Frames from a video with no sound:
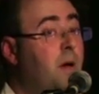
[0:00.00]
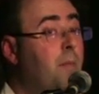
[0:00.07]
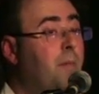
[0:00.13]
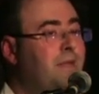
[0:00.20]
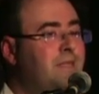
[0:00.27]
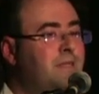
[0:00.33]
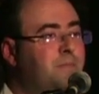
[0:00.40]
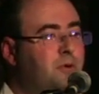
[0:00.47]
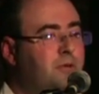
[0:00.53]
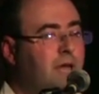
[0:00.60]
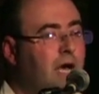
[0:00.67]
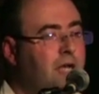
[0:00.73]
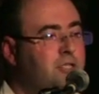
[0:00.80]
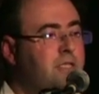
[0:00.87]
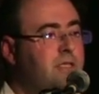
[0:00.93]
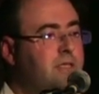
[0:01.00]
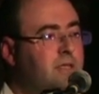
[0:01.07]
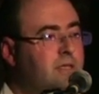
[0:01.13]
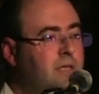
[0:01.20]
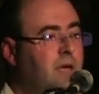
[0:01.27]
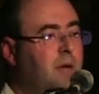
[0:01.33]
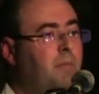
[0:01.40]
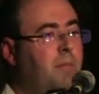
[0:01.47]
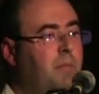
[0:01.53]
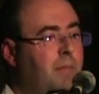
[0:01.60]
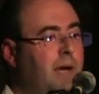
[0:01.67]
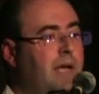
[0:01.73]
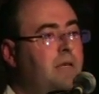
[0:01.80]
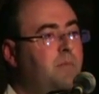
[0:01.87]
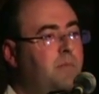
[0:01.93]
But in production, there
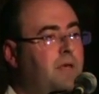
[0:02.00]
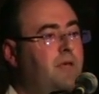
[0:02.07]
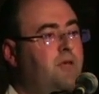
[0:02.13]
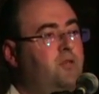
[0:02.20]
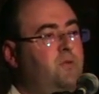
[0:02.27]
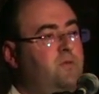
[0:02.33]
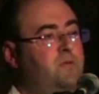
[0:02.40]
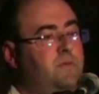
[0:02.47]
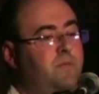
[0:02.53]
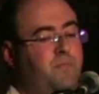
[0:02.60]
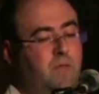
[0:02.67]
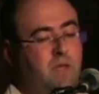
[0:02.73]
might be issues.